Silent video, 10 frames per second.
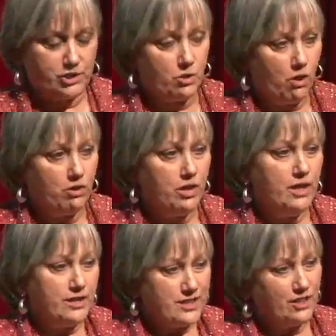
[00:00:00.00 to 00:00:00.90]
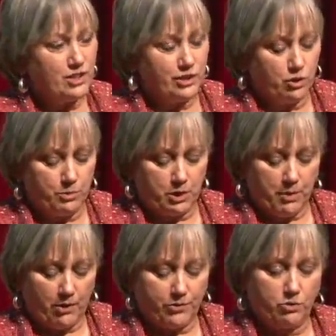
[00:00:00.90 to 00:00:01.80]
So I'll tell you a little bit
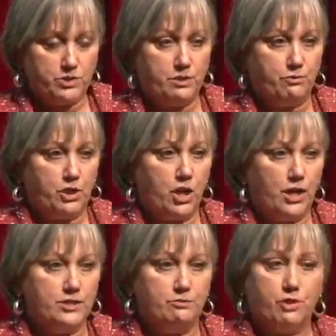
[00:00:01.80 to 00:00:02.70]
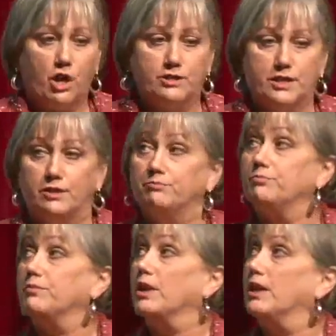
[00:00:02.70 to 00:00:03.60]
about those different kinds of content
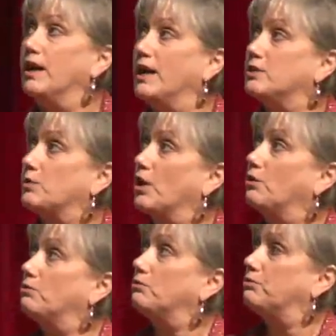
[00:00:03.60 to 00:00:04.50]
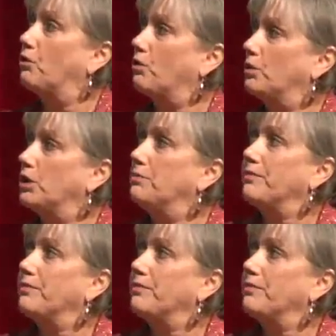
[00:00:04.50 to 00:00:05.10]
as we go forward.